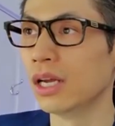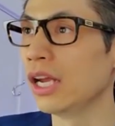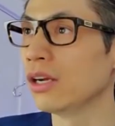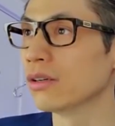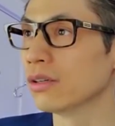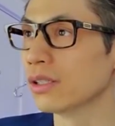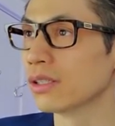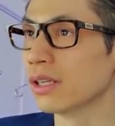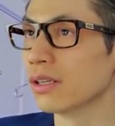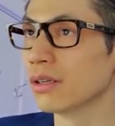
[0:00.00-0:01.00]
Anger, it's
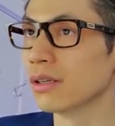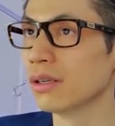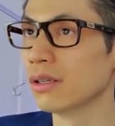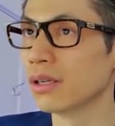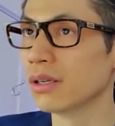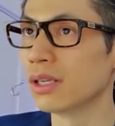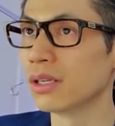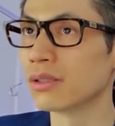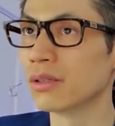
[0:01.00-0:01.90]
another thing.